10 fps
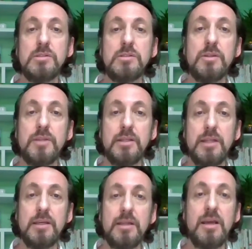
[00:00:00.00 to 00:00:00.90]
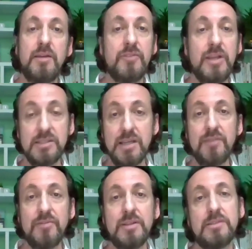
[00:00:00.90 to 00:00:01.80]
so that they can have less
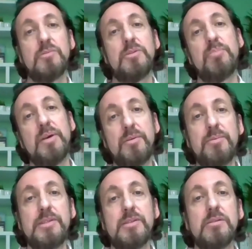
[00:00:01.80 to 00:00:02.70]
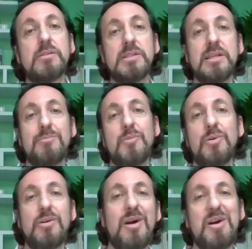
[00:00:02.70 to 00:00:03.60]
conflict with better results and
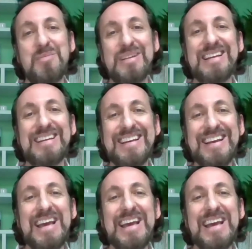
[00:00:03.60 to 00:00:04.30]
more harmony.